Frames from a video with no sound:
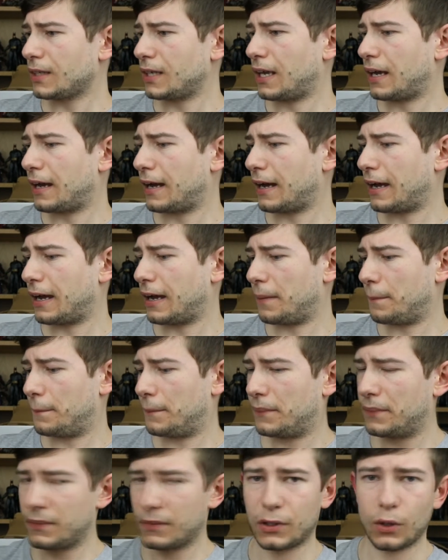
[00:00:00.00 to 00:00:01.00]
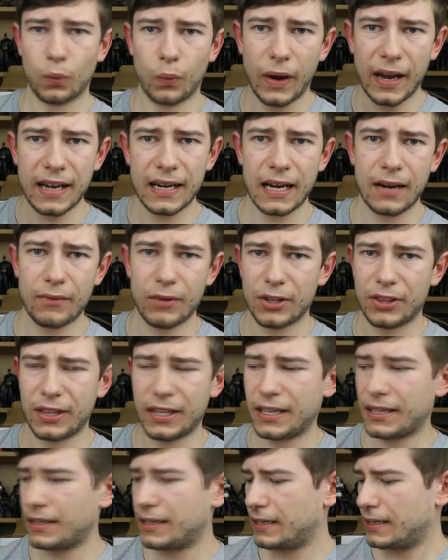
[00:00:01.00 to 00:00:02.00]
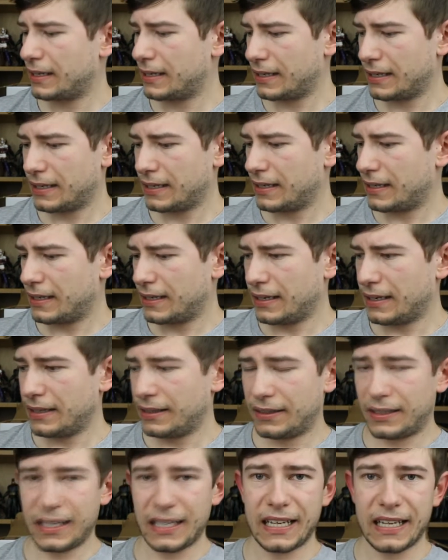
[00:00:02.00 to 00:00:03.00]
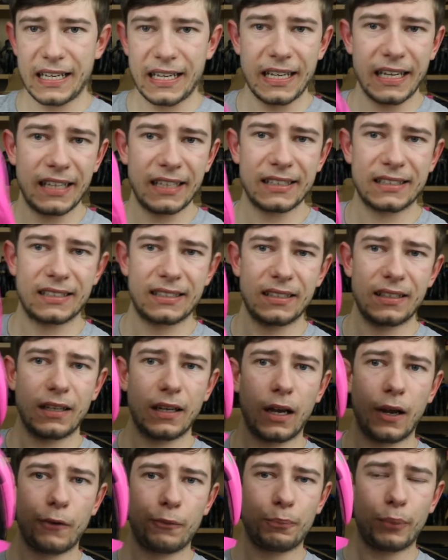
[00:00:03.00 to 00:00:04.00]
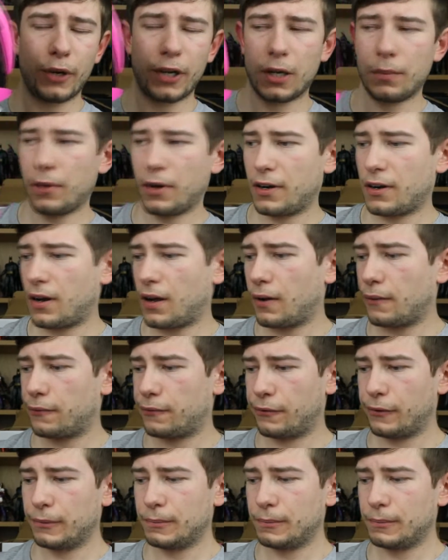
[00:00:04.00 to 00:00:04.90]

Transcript: The weight and everything, the ease of putting them on and off,